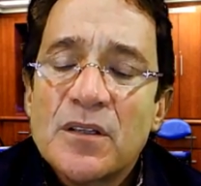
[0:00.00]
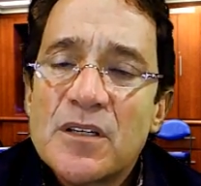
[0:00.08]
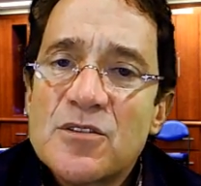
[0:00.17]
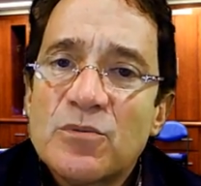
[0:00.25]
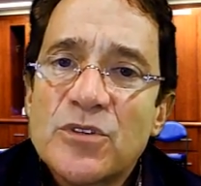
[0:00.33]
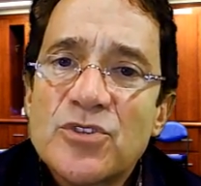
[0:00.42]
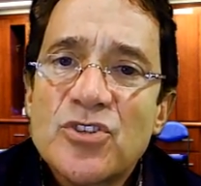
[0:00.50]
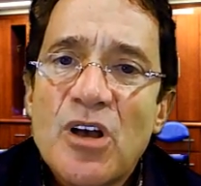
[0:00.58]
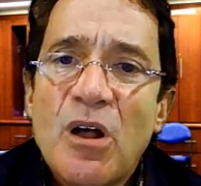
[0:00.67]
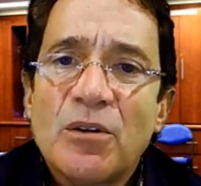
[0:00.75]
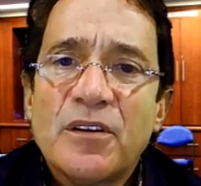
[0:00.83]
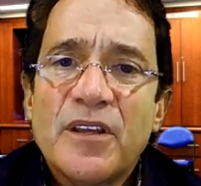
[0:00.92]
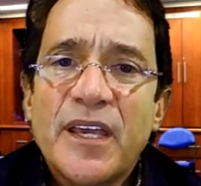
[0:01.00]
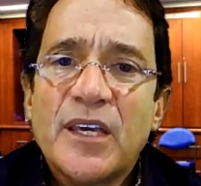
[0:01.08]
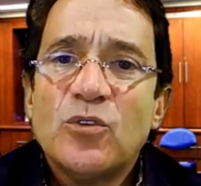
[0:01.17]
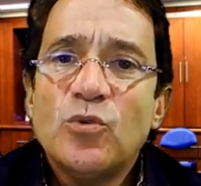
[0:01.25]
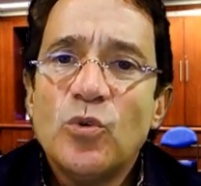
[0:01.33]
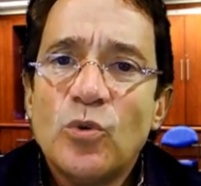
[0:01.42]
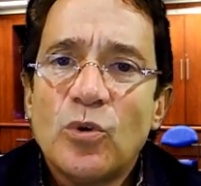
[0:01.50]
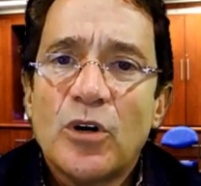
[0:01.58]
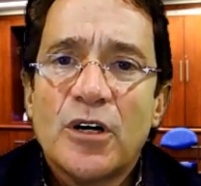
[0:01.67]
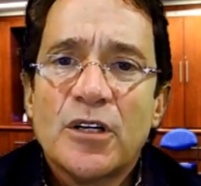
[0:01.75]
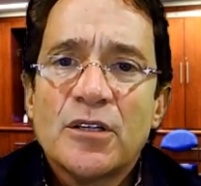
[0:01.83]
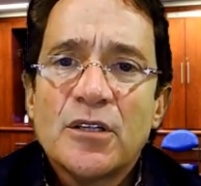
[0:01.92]
as a result, they
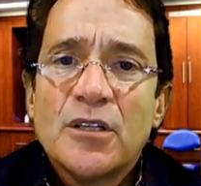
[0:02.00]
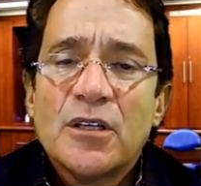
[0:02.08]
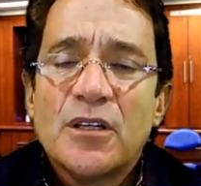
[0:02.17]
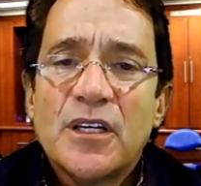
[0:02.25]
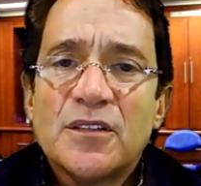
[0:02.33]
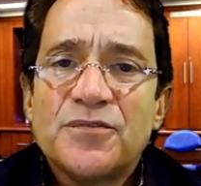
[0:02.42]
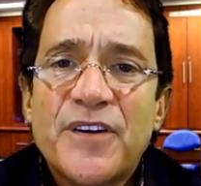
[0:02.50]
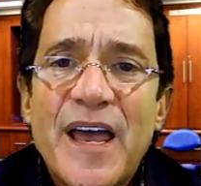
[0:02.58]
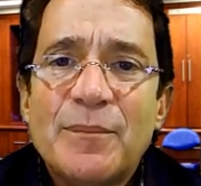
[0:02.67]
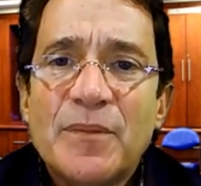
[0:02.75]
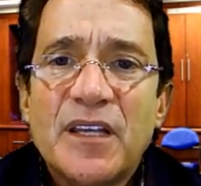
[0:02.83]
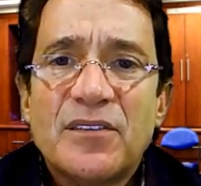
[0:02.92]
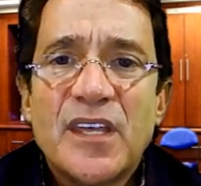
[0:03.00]
ignore their family,